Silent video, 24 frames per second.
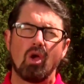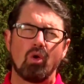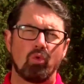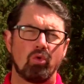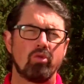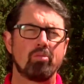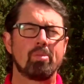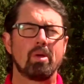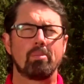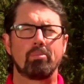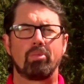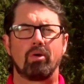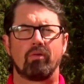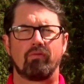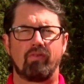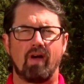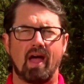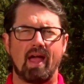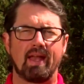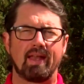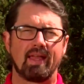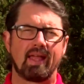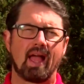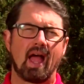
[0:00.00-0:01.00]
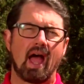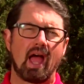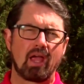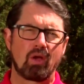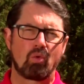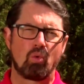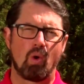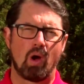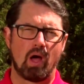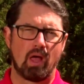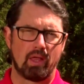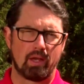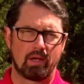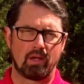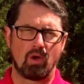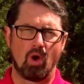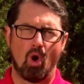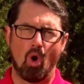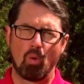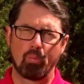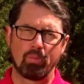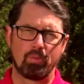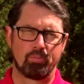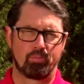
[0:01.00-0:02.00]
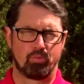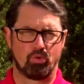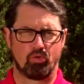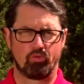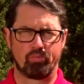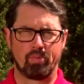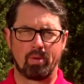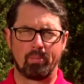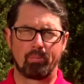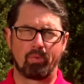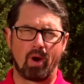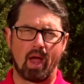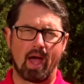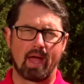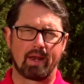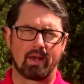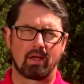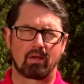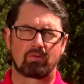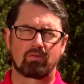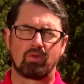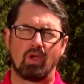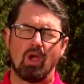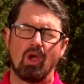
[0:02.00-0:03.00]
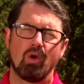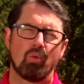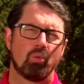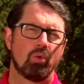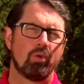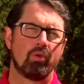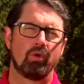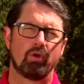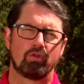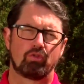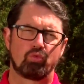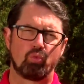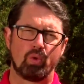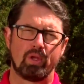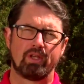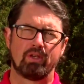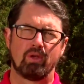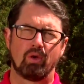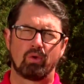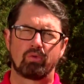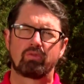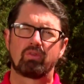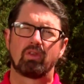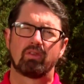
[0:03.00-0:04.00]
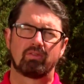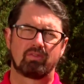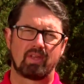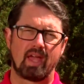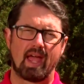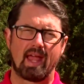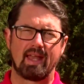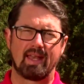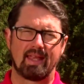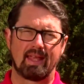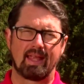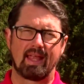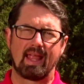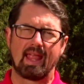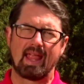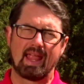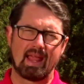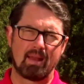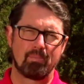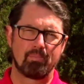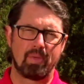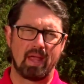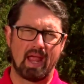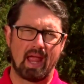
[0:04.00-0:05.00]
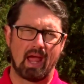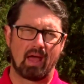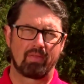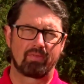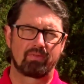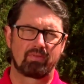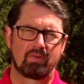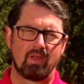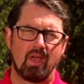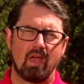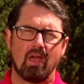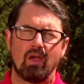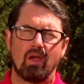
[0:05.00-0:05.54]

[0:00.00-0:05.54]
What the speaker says: We've been providing high-quality home improvement products, whether it's windows, siding, and baths.